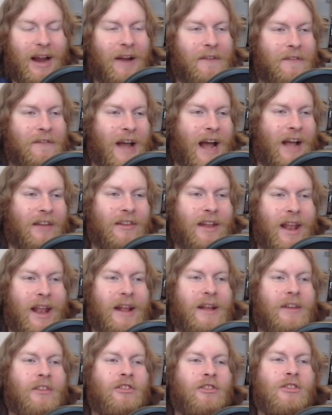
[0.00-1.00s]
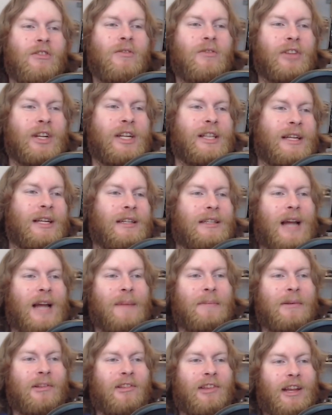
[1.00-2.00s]
of fascinating, because usually these
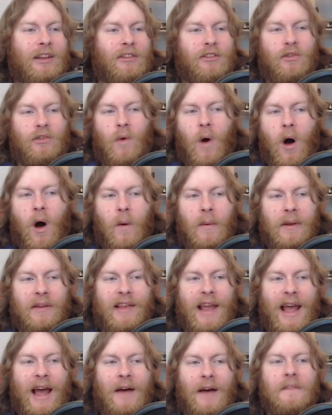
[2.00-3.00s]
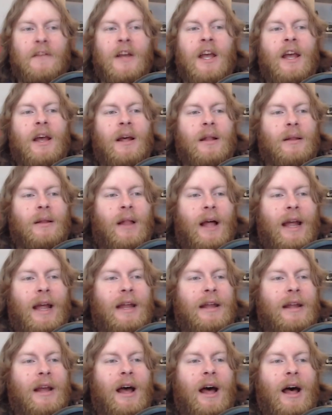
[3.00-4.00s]
type of scenes, you always have
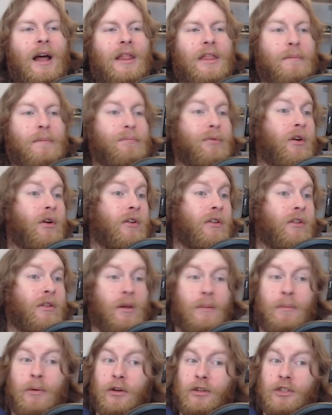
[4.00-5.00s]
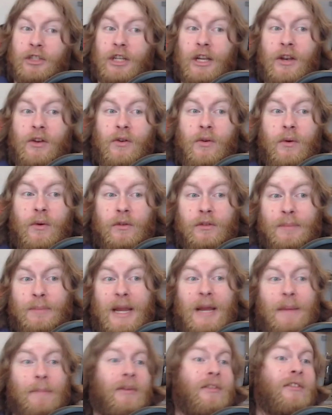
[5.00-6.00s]
like uh, the per the person who's
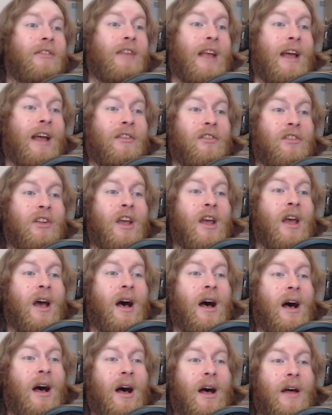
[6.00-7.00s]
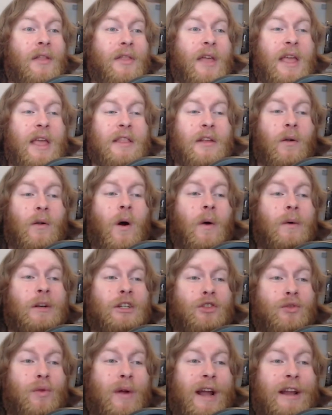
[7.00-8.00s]
being possessed. Uh, they they're
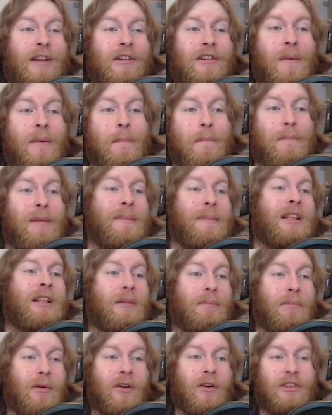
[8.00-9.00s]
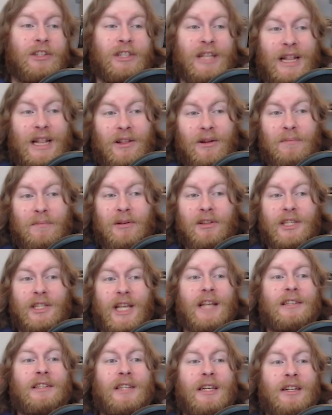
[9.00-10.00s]
always trying to mimic the person that they're
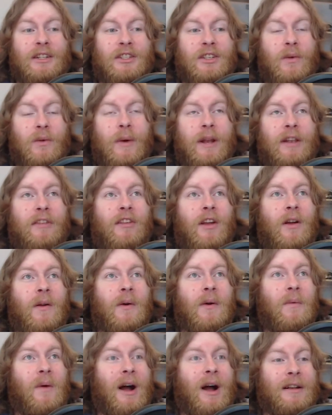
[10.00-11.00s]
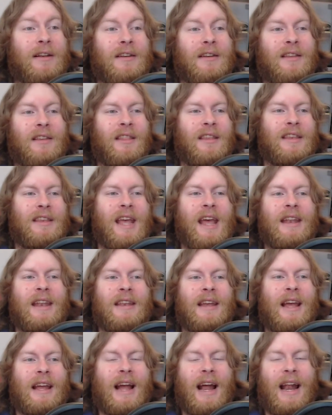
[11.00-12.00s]
possessing. So when Sarah walked into the tent,
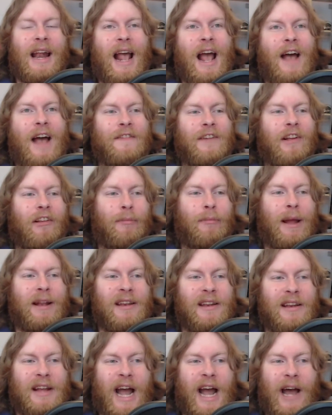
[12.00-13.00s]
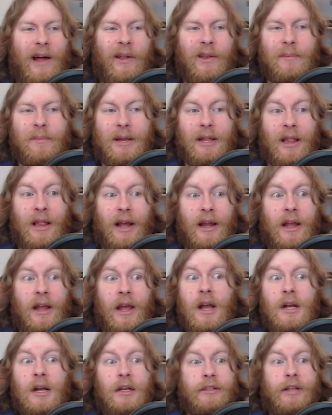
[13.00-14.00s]
I kind of half expected Kyle to be like,
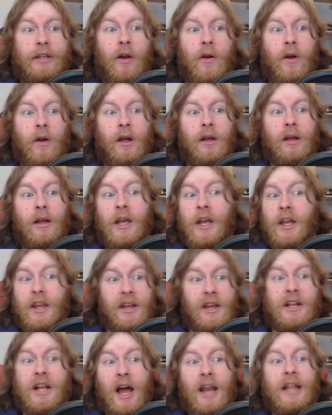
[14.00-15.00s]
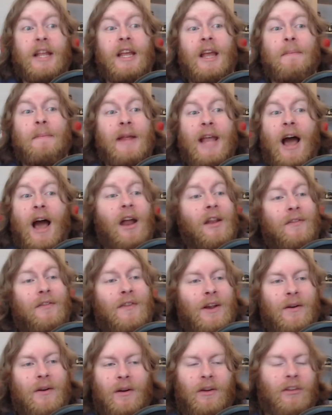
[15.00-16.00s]
"Sarah, you gotta get me out of
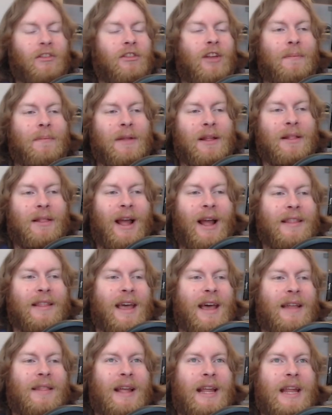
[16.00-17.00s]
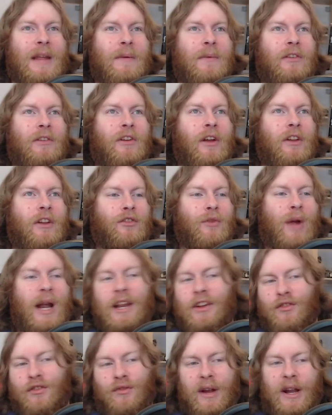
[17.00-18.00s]
here," or something like that. Like he was going to try
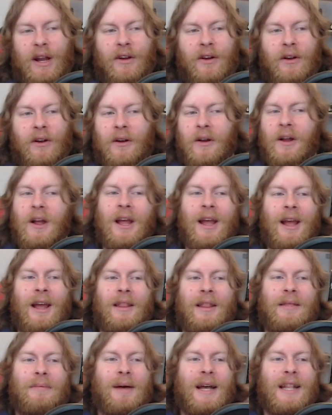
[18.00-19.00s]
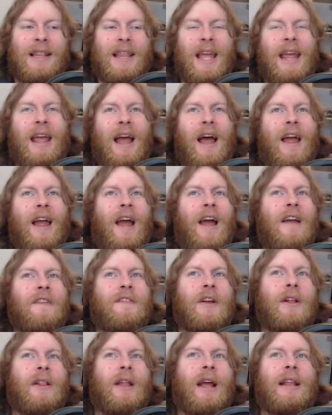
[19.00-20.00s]
to trick her, but they I, I,
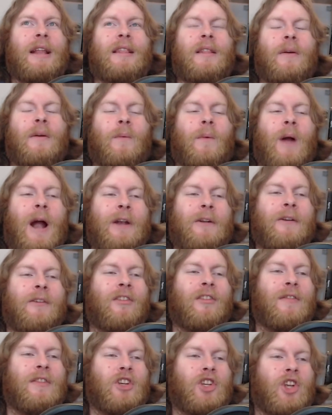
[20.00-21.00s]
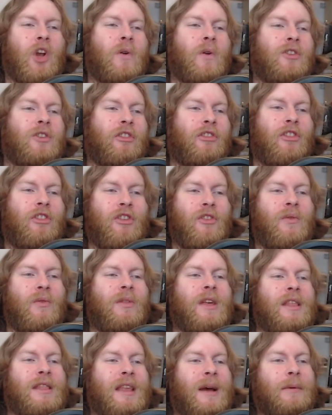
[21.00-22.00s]
feel like the writers of the show just knew
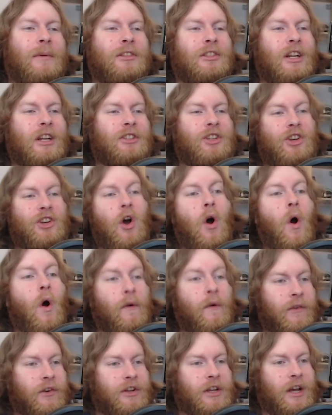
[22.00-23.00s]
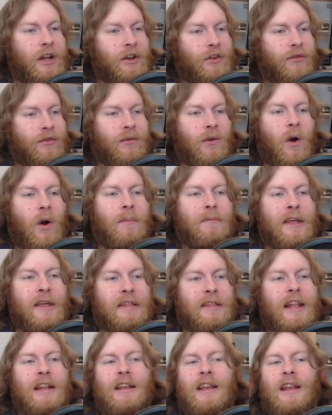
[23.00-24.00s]
that that was such an overdone trope that
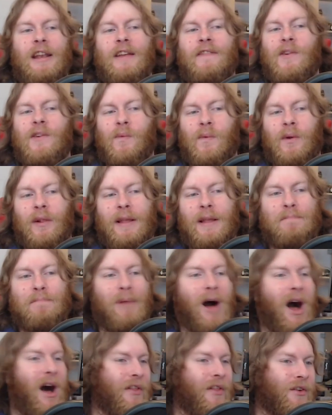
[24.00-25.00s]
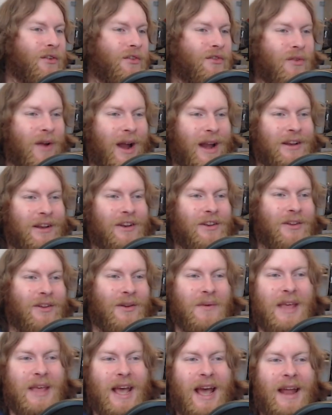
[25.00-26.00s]
they didn't even really bother trying to
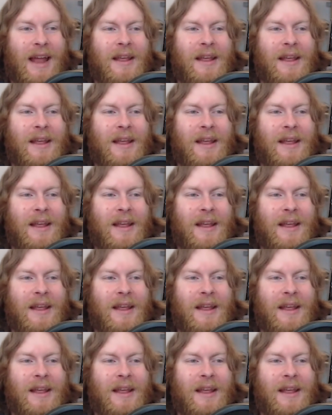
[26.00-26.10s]
do that